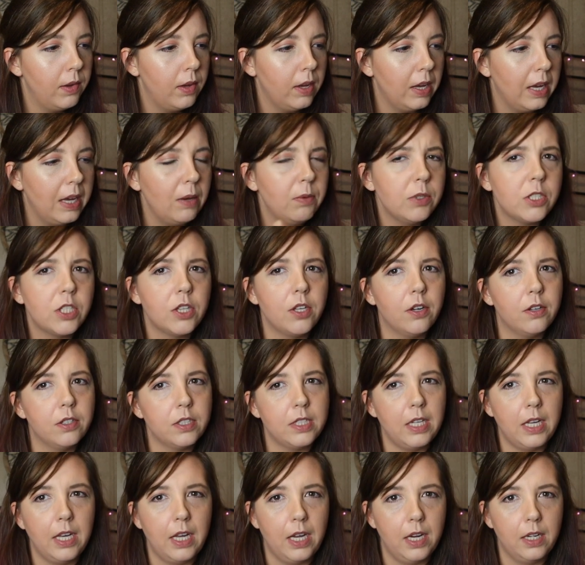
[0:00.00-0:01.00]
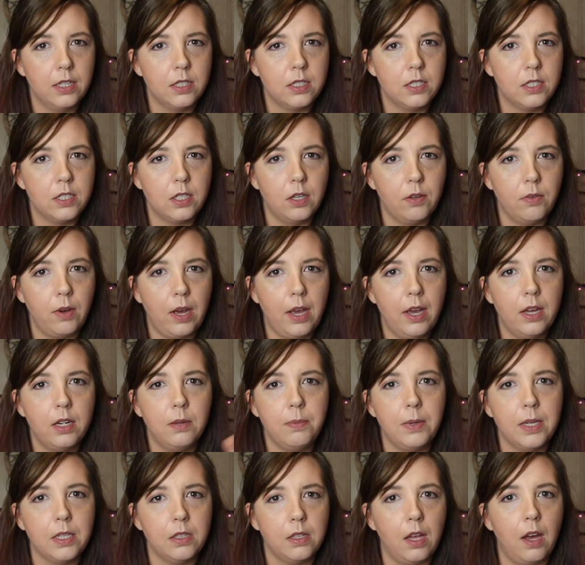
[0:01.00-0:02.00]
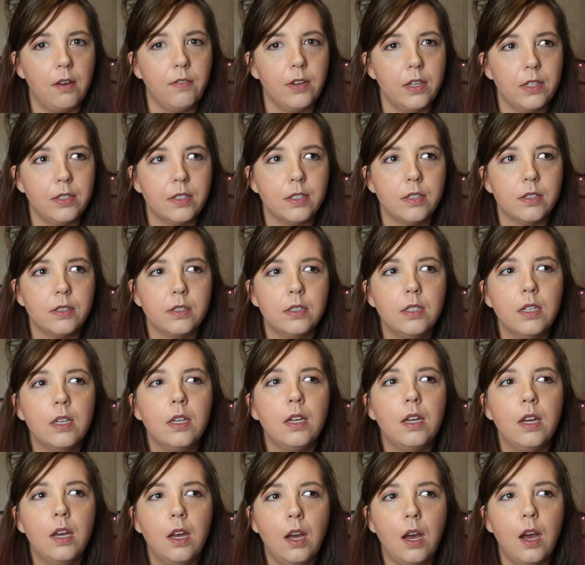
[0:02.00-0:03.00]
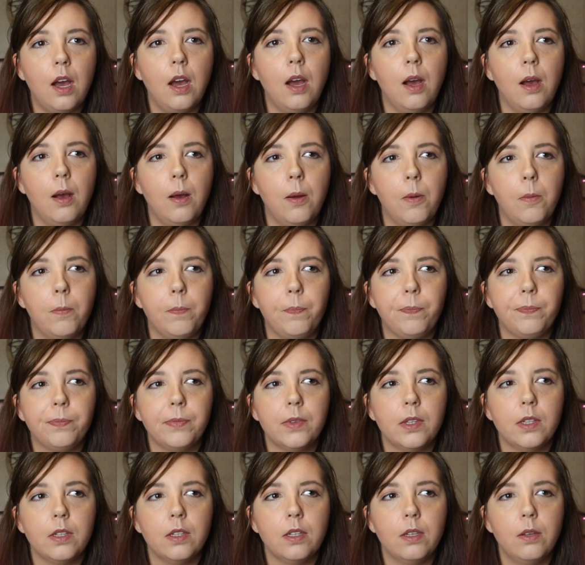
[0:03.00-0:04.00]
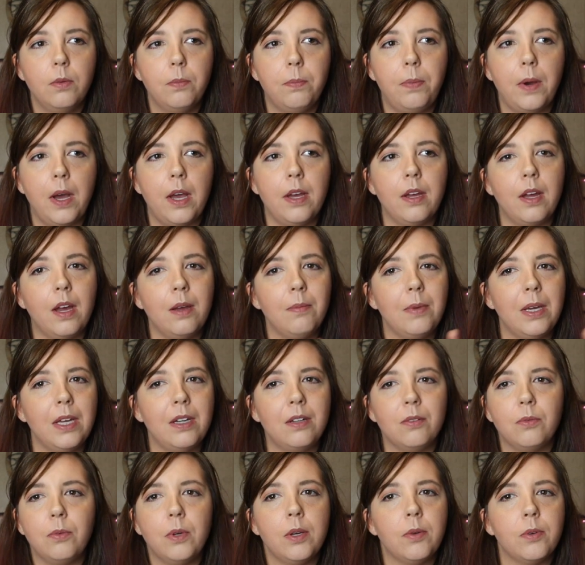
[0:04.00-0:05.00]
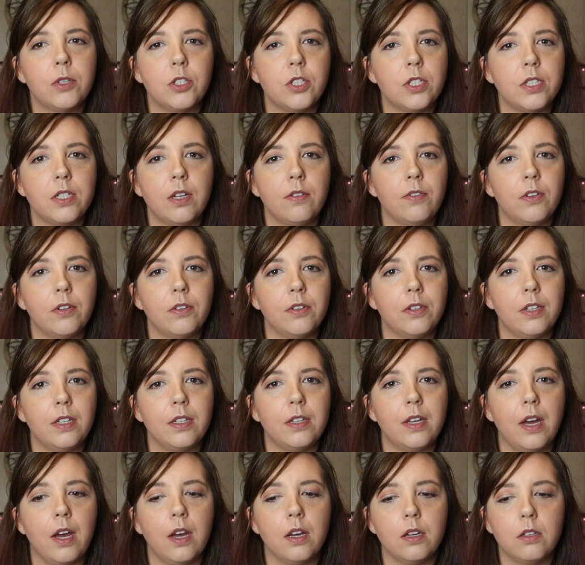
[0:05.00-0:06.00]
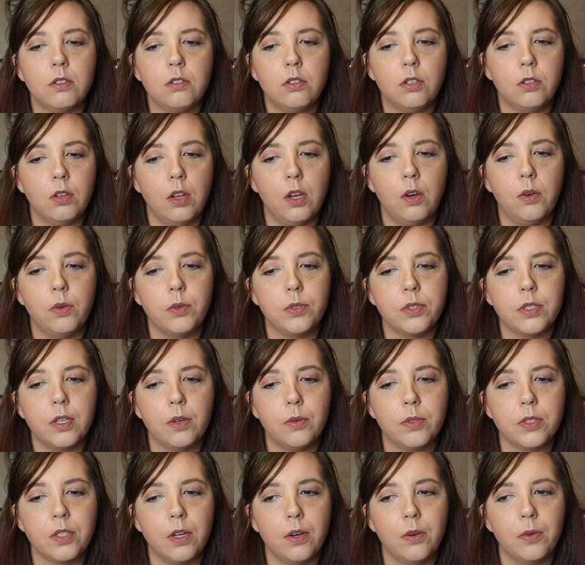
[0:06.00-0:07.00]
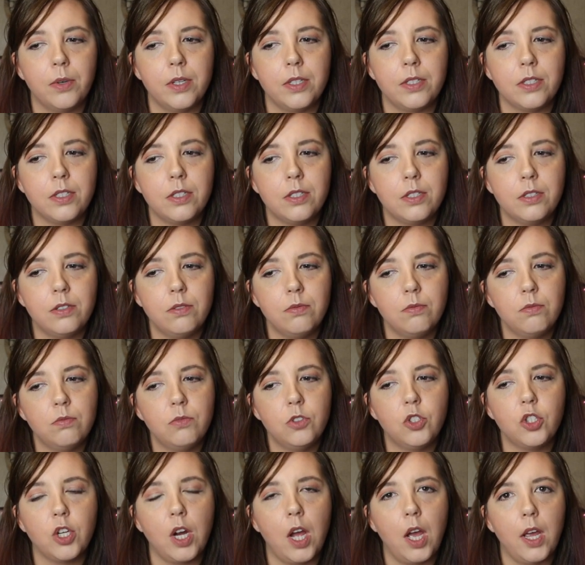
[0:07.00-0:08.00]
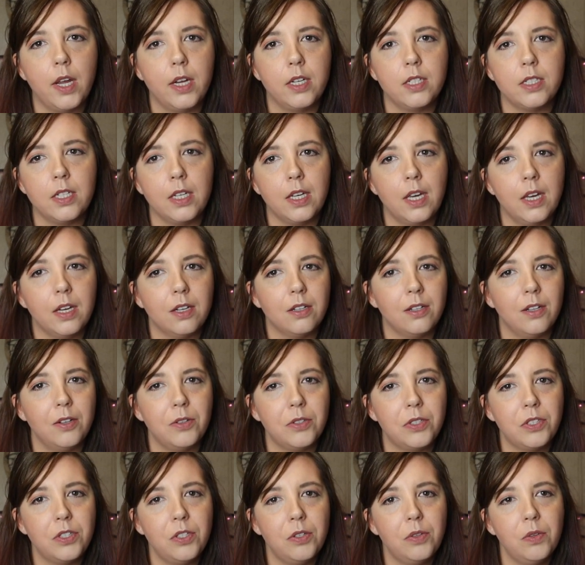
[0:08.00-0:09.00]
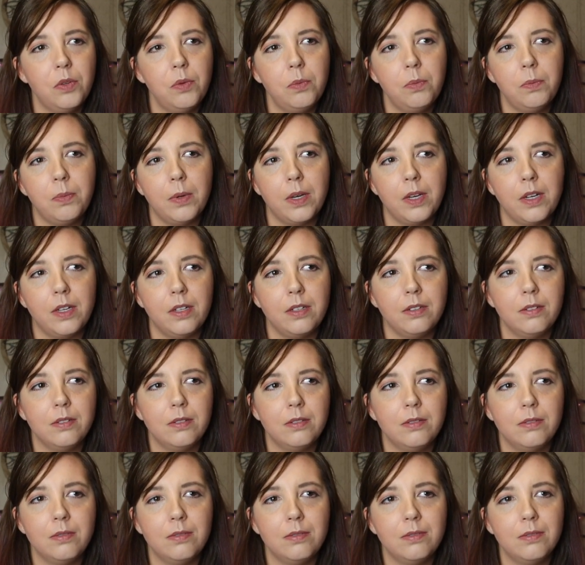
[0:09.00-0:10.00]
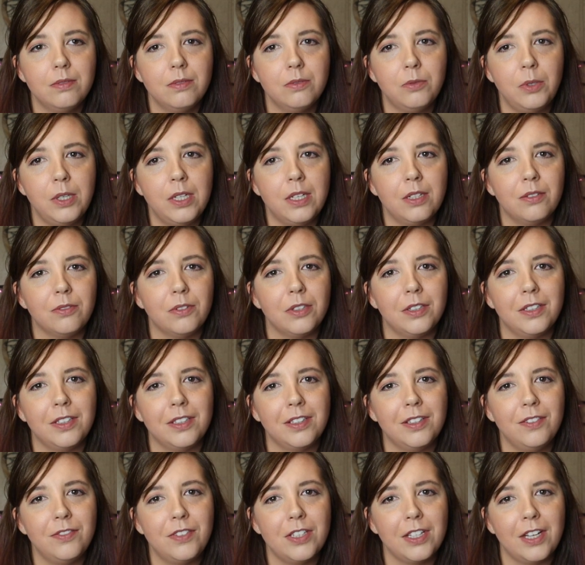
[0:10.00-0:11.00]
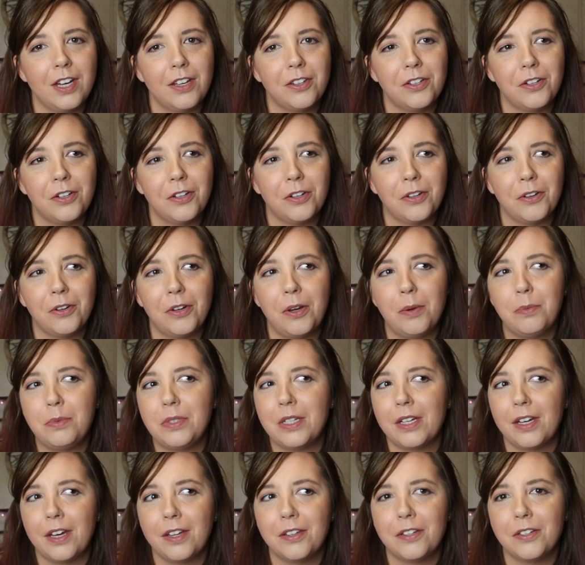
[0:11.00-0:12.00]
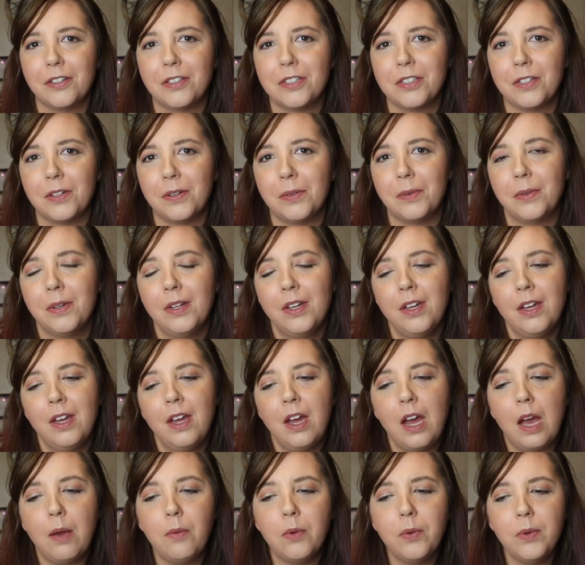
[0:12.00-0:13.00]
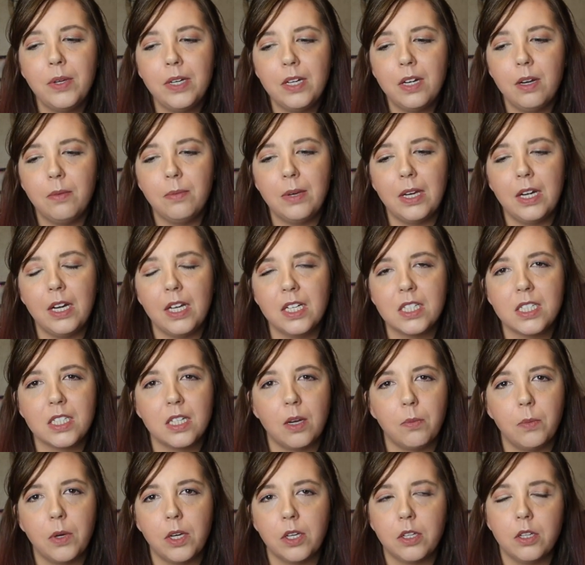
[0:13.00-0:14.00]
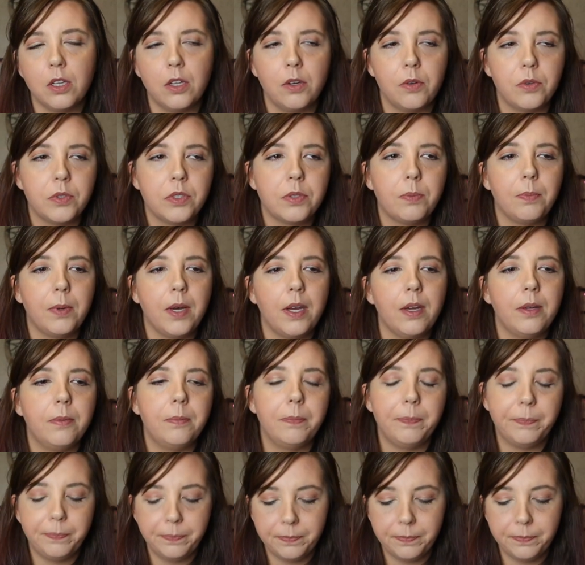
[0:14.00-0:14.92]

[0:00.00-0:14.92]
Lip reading: he was 13, so I had to be 11. But I mean, we were just never really that close. I was always trying to get close to him, but we didn't really live together or grew up together. So, I mean, we ended up getting somewhat close, but